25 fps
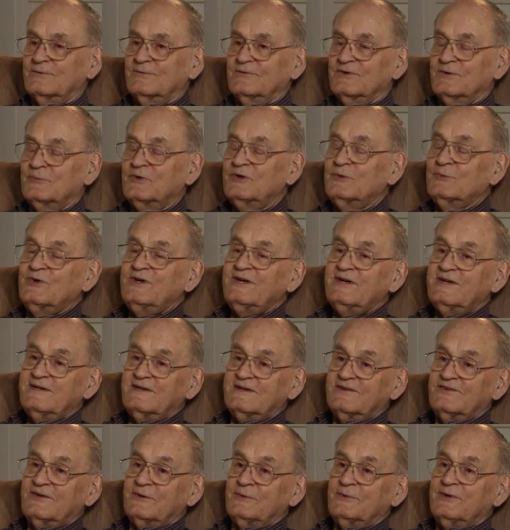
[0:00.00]
but we
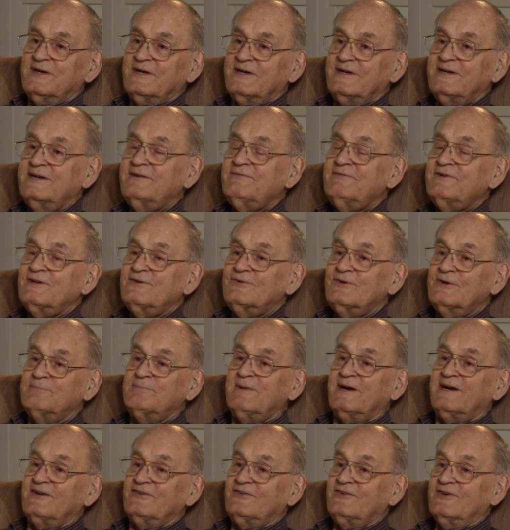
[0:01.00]
had infantry
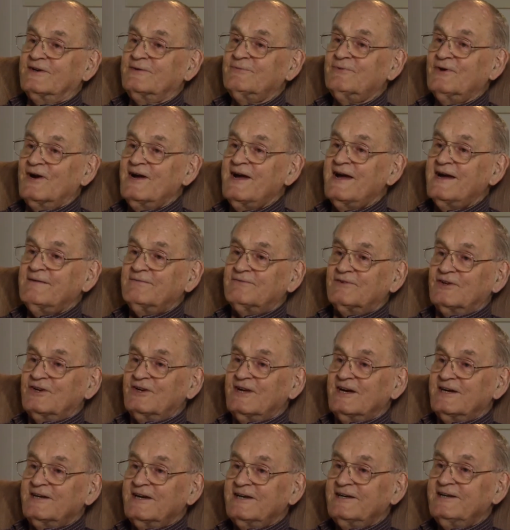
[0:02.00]
basic for half the
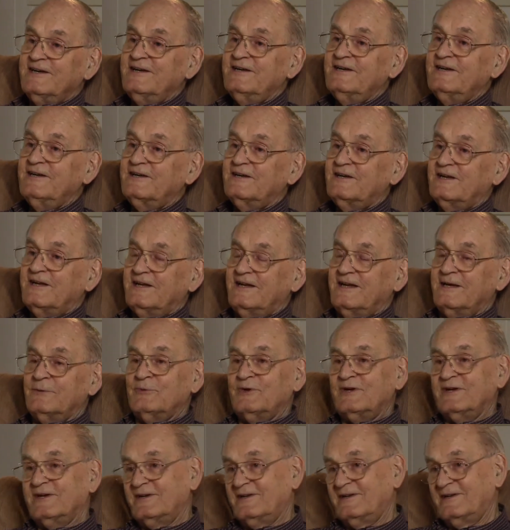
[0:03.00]
day, and then
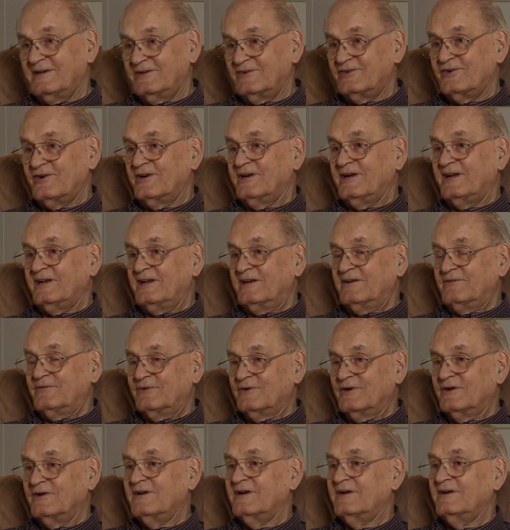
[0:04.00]
we had the training
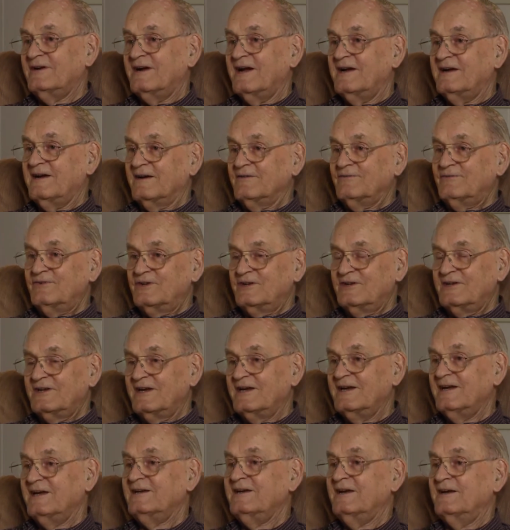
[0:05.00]
for another half the
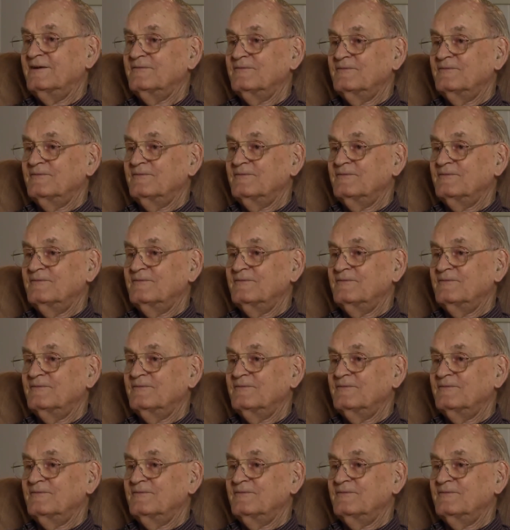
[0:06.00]
day.